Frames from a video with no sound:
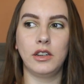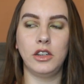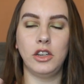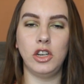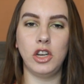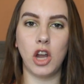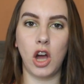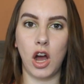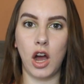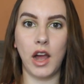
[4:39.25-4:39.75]

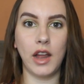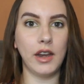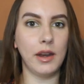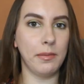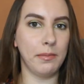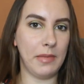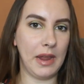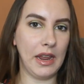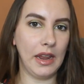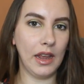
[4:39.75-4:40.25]

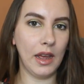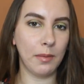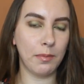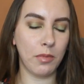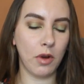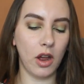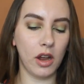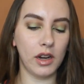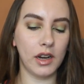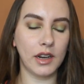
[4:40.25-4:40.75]
non-makeup
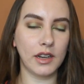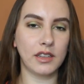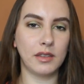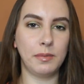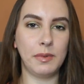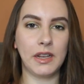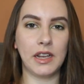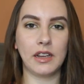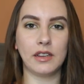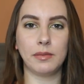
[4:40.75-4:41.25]
products
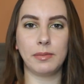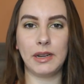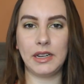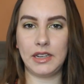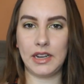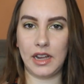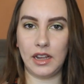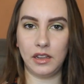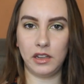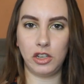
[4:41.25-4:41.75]
because my
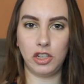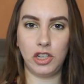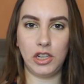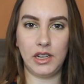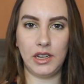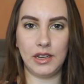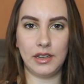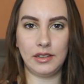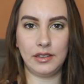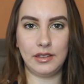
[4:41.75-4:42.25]
tally
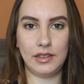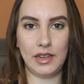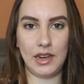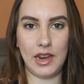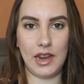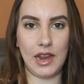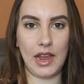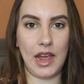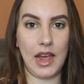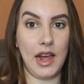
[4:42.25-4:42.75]
sheet is
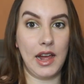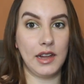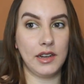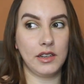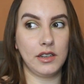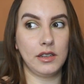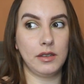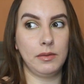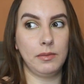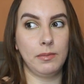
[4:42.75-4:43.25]
sitting
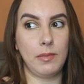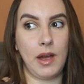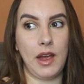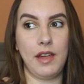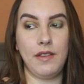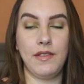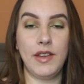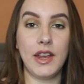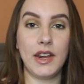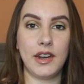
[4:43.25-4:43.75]
at
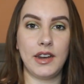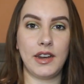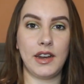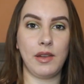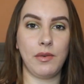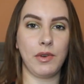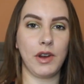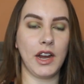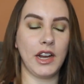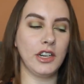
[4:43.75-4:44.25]
my vanity
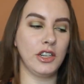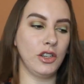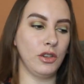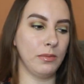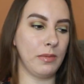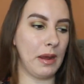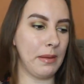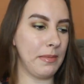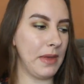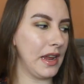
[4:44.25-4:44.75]
where I do
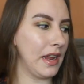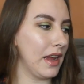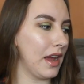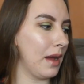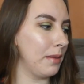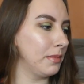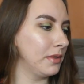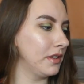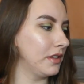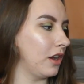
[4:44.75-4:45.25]
my
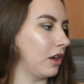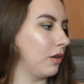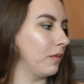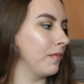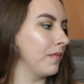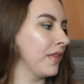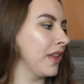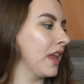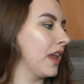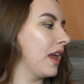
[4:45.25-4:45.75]
makeup. So,
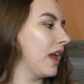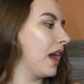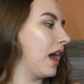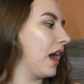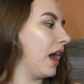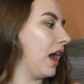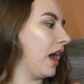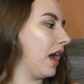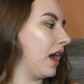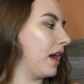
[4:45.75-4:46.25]

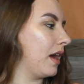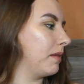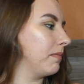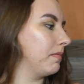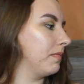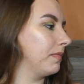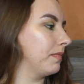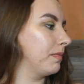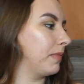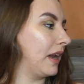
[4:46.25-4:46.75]
um,
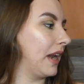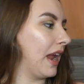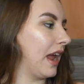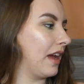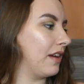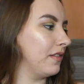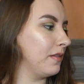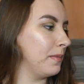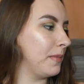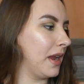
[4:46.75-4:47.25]
but I
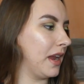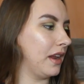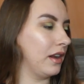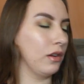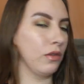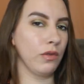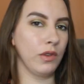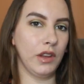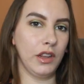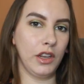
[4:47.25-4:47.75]
have
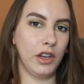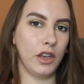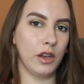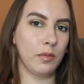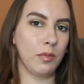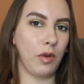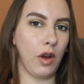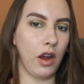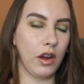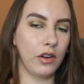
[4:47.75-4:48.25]
made really
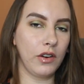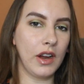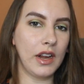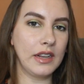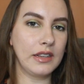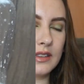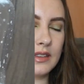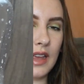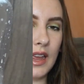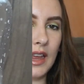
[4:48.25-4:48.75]
good
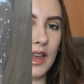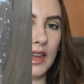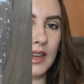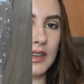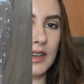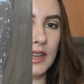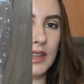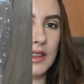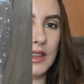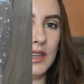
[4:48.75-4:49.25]
progress
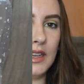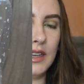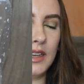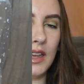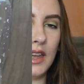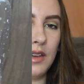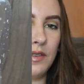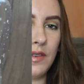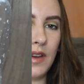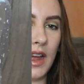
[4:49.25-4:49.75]
and I
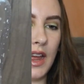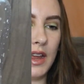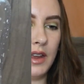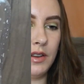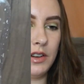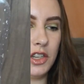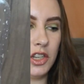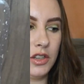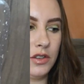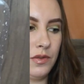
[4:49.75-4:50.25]
think if
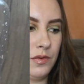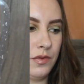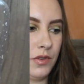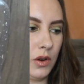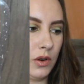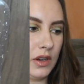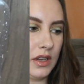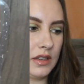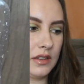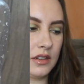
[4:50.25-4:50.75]
I just
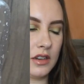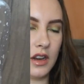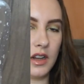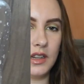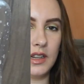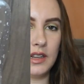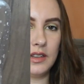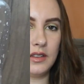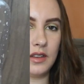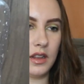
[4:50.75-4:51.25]
focused
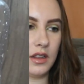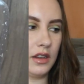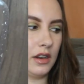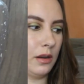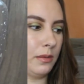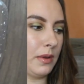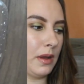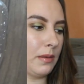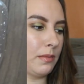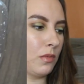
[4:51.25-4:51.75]
on this a
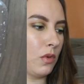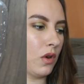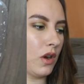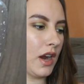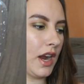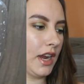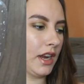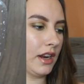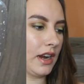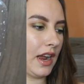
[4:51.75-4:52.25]
little bit
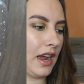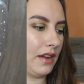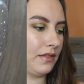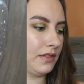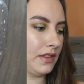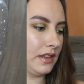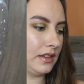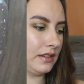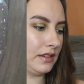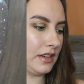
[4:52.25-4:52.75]
more, I could
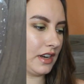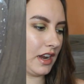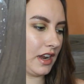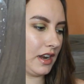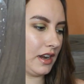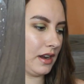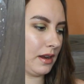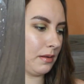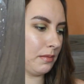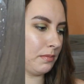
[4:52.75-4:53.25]
have this
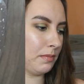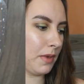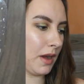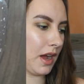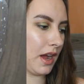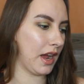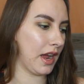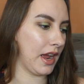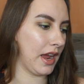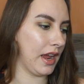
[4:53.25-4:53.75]
done
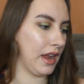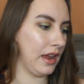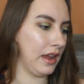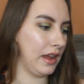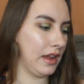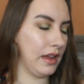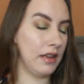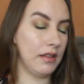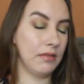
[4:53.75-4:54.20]
by